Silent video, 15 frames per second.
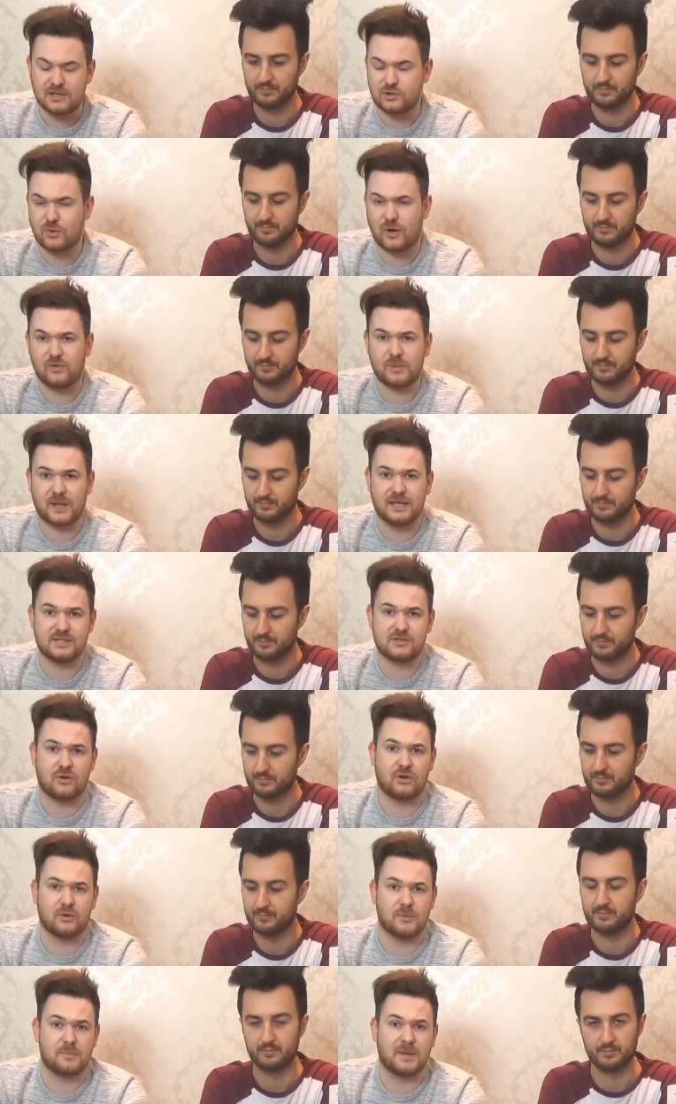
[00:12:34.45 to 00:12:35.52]
Speaker 1: 12 player
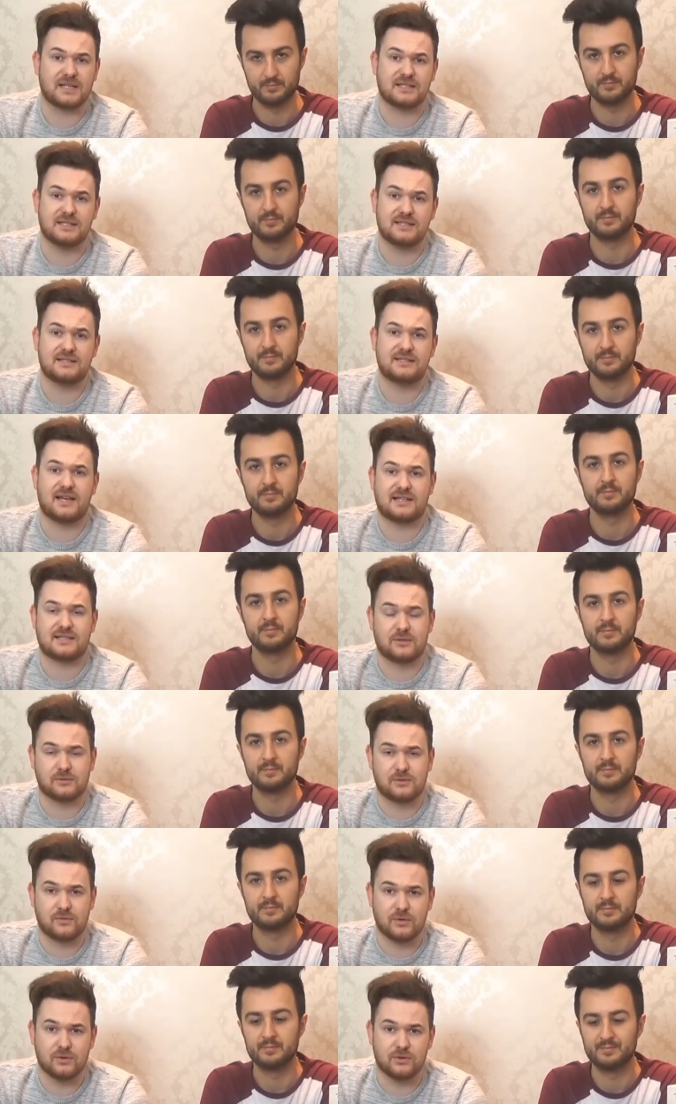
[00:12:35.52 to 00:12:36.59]
tournament basically to test
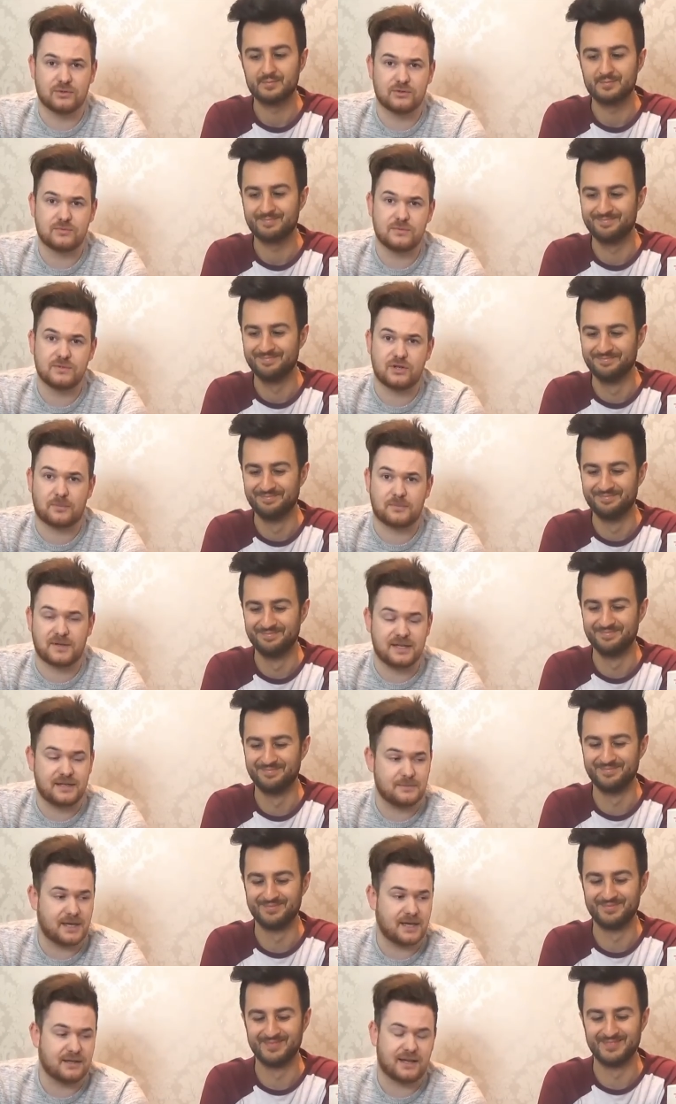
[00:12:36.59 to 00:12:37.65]
out the rules. We dropped an
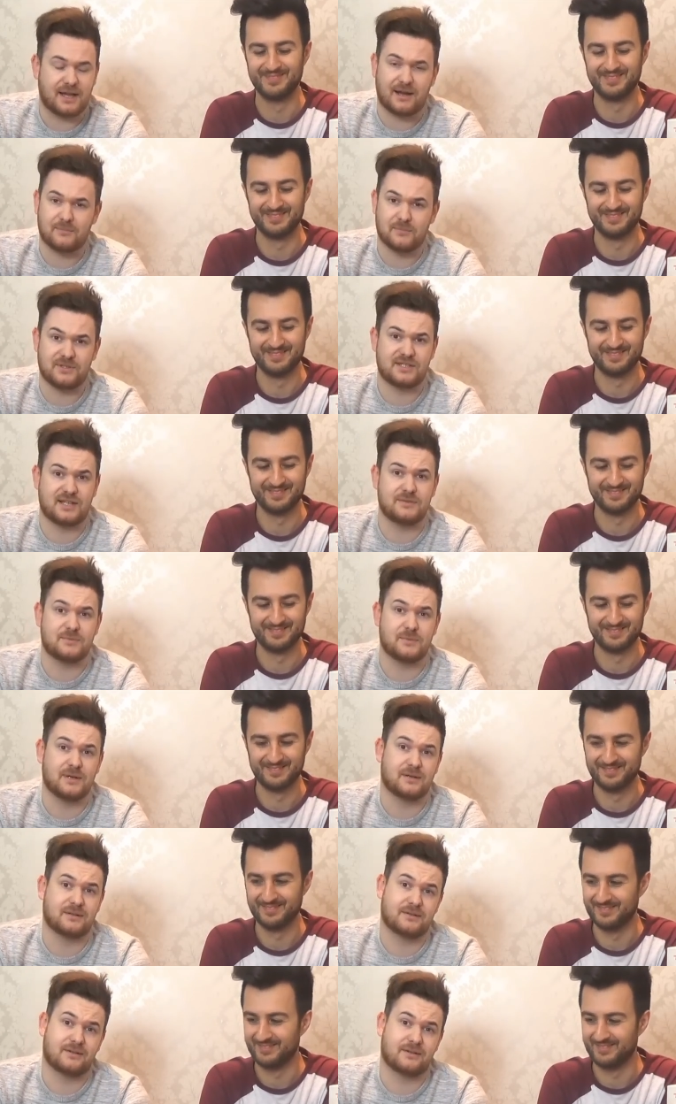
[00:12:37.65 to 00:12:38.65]
email and we said we're